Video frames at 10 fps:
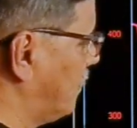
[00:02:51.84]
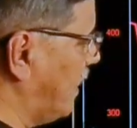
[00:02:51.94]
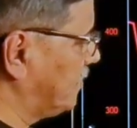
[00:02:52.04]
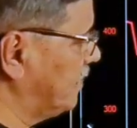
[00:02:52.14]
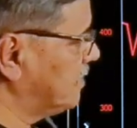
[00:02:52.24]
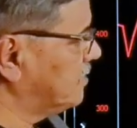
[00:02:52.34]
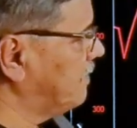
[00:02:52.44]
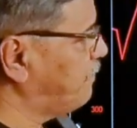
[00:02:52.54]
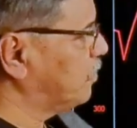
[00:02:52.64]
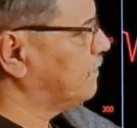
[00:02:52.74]
like this, the
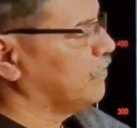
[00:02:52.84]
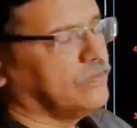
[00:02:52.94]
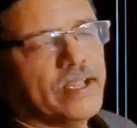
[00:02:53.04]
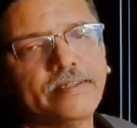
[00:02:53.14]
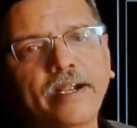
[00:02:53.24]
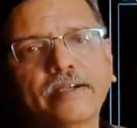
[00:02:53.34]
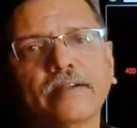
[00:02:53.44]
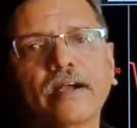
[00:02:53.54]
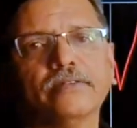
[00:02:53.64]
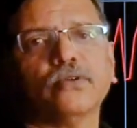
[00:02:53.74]
put moved like that,
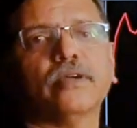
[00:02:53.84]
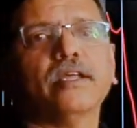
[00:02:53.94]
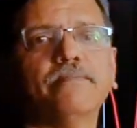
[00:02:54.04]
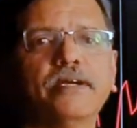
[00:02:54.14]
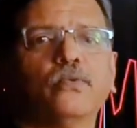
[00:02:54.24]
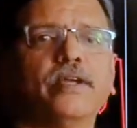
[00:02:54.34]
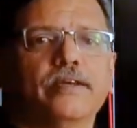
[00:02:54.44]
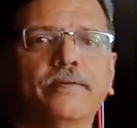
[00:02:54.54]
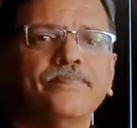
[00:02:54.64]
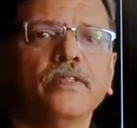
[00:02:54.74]
and so in
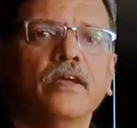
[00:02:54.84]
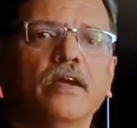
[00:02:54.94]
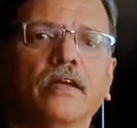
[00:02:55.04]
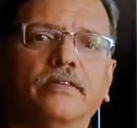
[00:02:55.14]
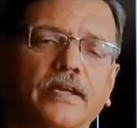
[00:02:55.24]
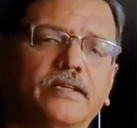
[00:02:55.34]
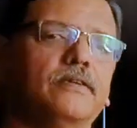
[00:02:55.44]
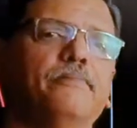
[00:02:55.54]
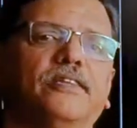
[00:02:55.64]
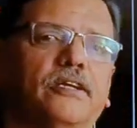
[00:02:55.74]
between there is
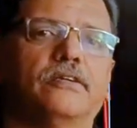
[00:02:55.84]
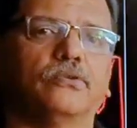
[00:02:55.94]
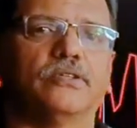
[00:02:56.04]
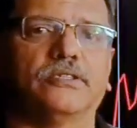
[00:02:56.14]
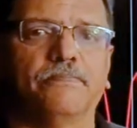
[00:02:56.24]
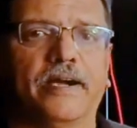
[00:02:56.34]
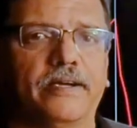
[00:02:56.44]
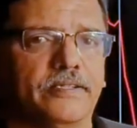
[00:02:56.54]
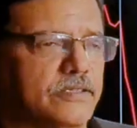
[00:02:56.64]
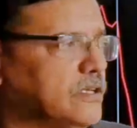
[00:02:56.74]
a method to this
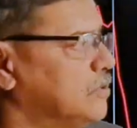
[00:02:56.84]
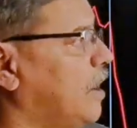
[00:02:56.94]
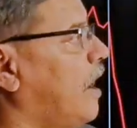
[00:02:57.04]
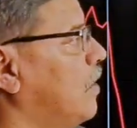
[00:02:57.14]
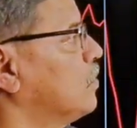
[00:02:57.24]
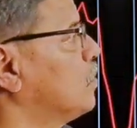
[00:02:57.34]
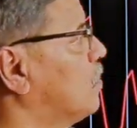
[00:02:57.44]
madness. So how to